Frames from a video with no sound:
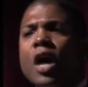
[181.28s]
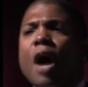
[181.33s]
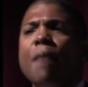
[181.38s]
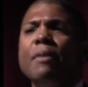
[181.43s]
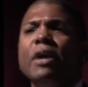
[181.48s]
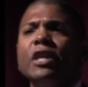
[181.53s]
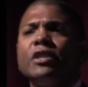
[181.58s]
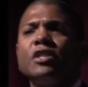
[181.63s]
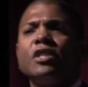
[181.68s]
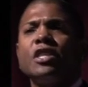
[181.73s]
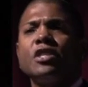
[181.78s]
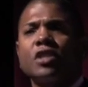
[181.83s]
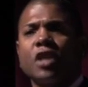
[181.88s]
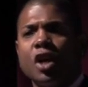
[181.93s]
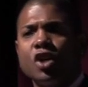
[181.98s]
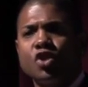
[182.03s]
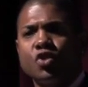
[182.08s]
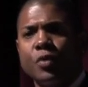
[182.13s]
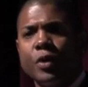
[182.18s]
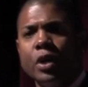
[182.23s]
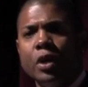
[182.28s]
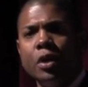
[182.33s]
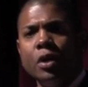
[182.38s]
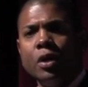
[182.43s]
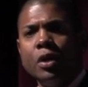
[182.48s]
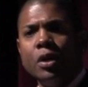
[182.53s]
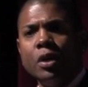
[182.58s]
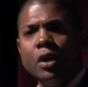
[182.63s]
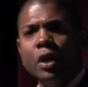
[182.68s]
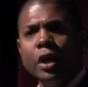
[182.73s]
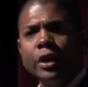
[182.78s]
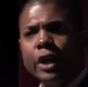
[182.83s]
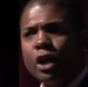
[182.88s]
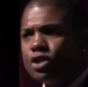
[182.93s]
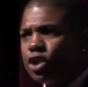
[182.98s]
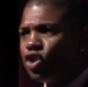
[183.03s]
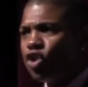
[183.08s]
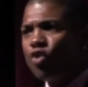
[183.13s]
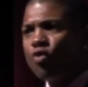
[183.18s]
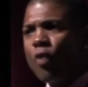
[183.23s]
coming into this country.
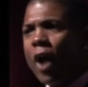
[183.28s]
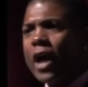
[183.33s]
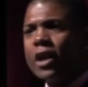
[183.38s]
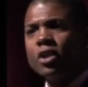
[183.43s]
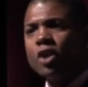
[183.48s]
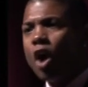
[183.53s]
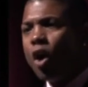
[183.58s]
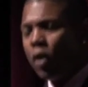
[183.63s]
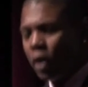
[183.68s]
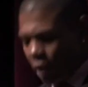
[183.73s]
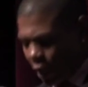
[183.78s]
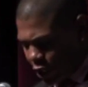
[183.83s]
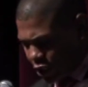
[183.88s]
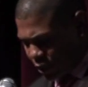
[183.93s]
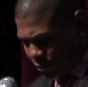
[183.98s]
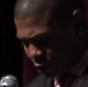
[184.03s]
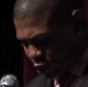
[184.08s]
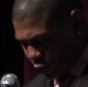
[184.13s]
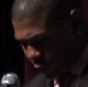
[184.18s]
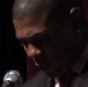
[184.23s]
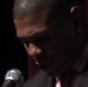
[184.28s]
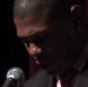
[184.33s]
There's a direct correlation between